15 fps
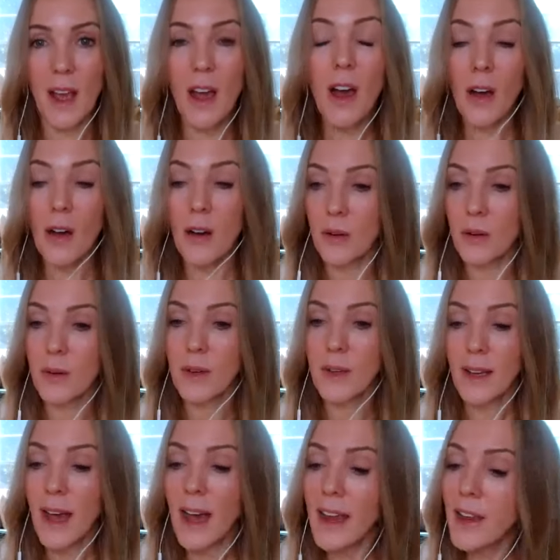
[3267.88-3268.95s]
Oh,
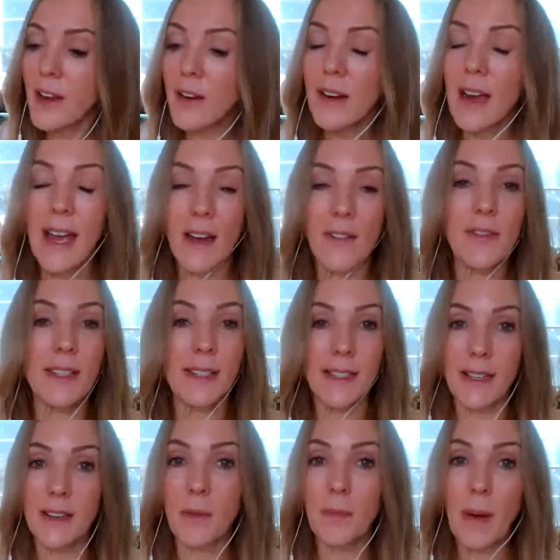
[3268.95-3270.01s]
here I have this
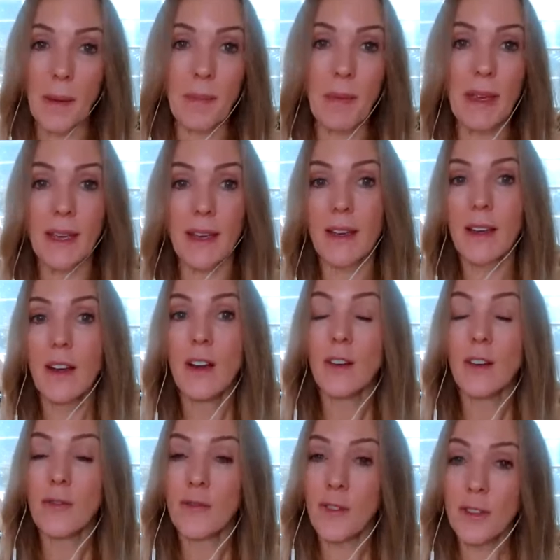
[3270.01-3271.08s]
little puppy
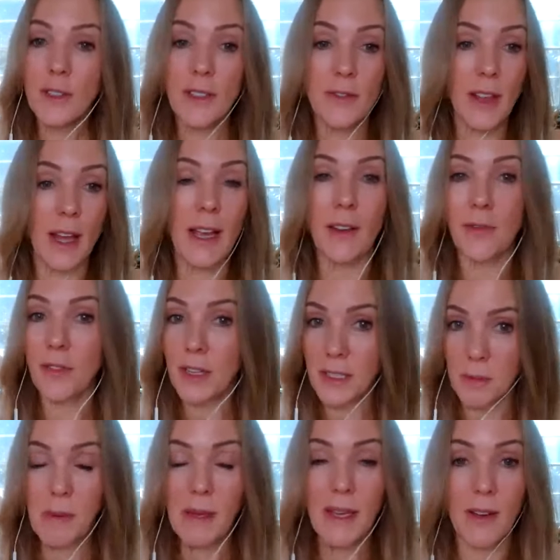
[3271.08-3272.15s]
full of life
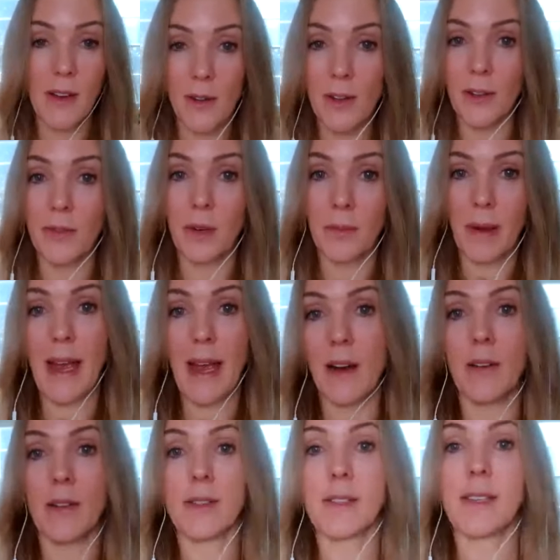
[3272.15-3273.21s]
that's peeing all over my
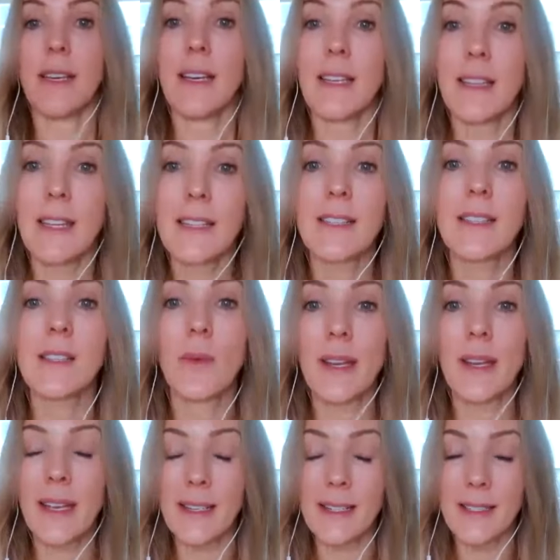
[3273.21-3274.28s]
house. This is
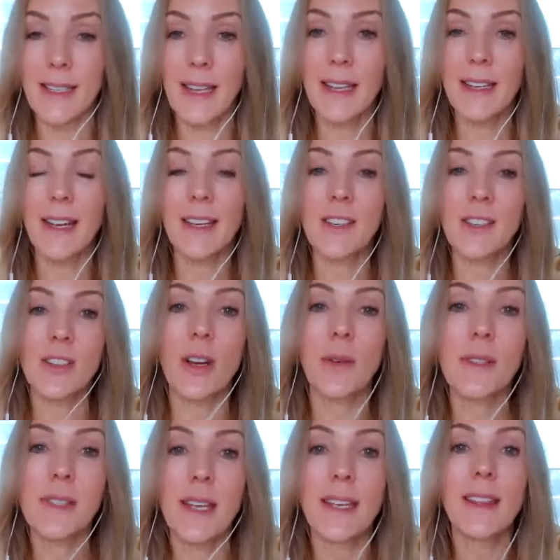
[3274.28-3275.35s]
what is. Can I start
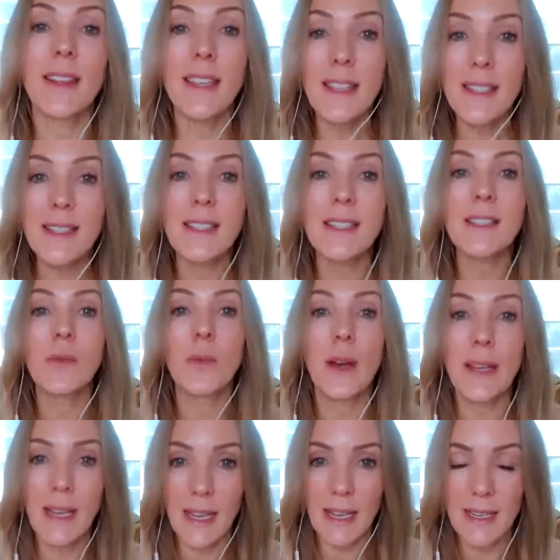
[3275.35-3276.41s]
with saying, this is
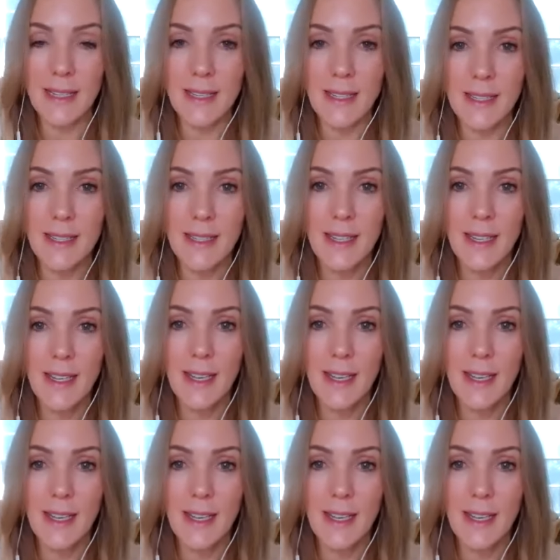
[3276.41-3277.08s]
what is?